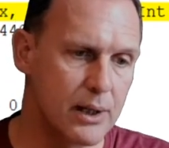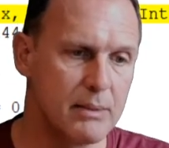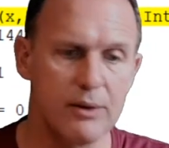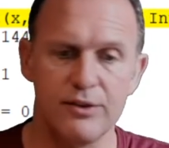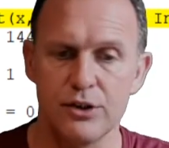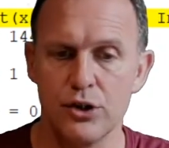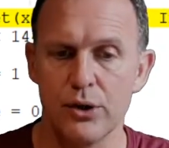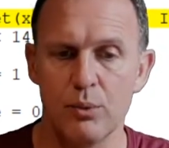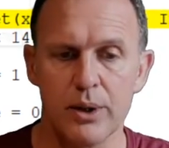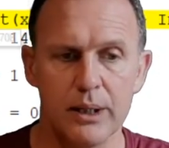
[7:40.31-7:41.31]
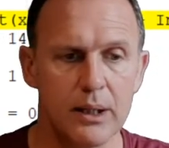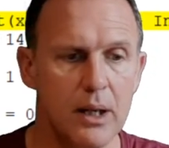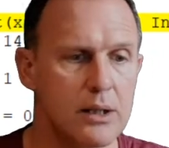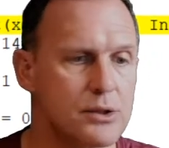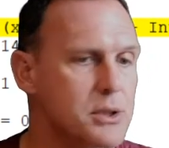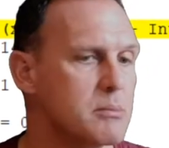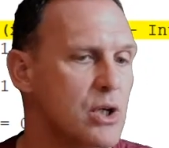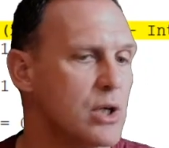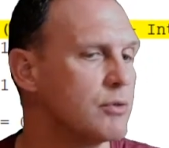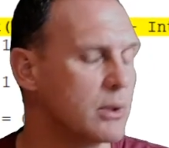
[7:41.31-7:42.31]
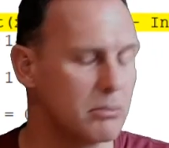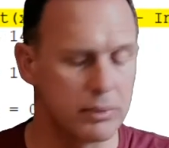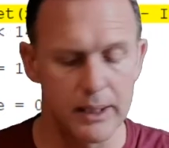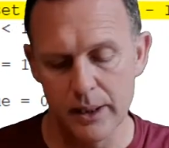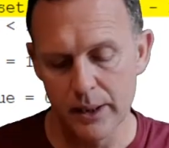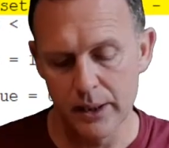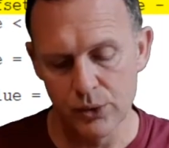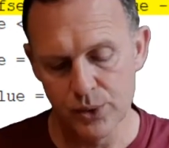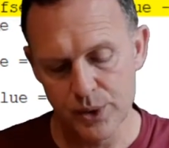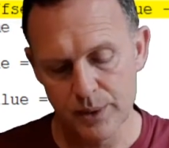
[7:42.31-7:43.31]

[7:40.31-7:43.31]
Now if it's not a working day, it skips over it completely and ignores it.